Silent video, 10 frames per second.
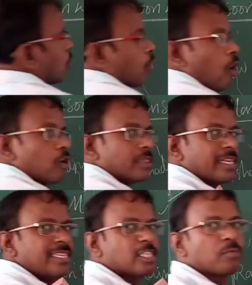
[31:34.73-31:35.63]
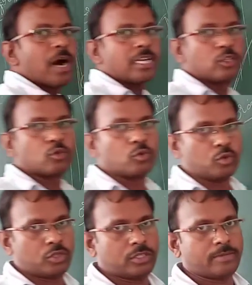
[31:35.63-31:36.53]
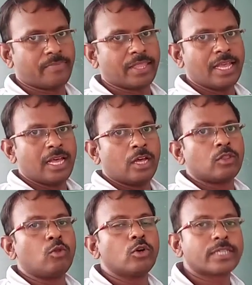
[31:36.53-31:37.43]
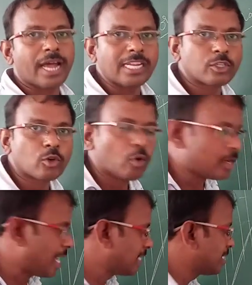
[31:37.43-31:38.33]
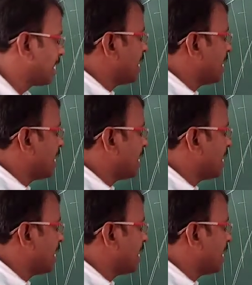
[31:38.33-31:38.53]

northeast monsoons. Those are also known as